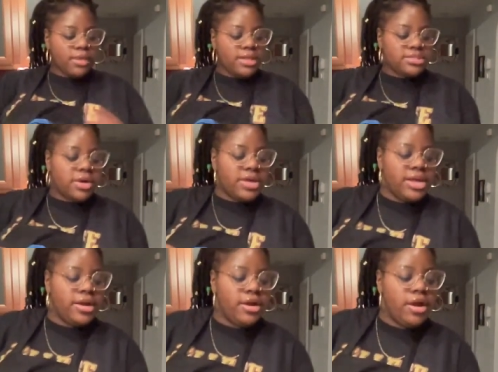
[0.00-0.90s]
So
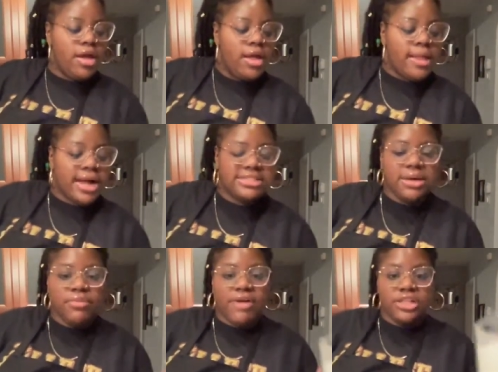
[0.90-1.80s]
here, like I said,
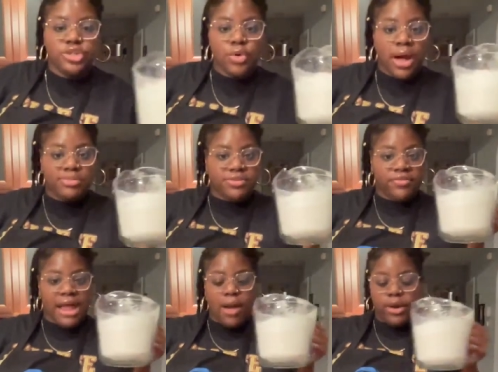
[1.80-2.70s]
we've got 2 cups of
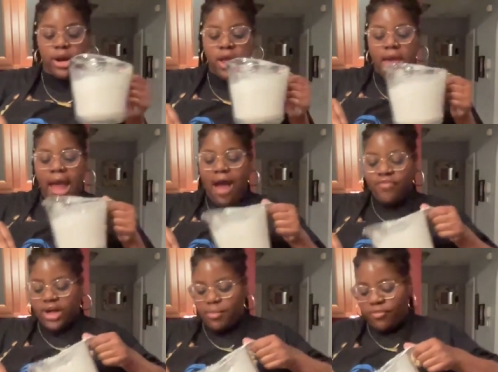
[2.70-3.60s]
flour, half a
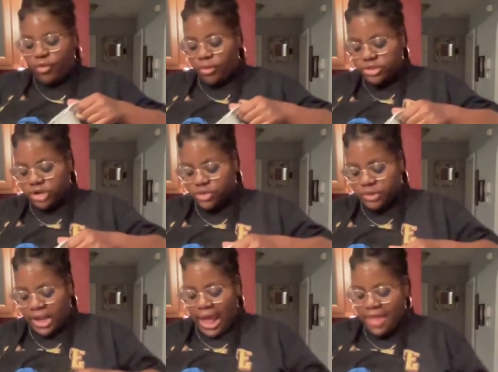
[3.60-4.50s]
cup of cornstarch.
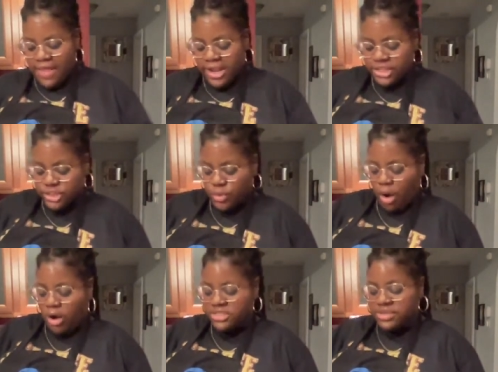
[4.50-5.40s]
We're going to add that into
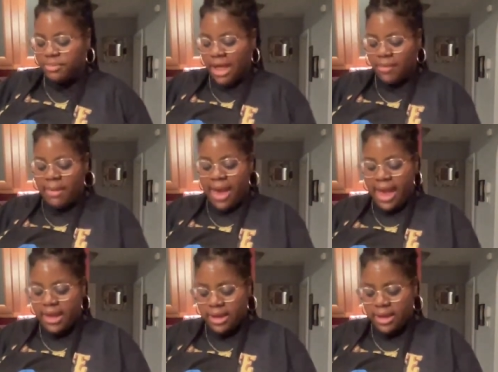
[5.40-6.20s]
our Ziploc bag.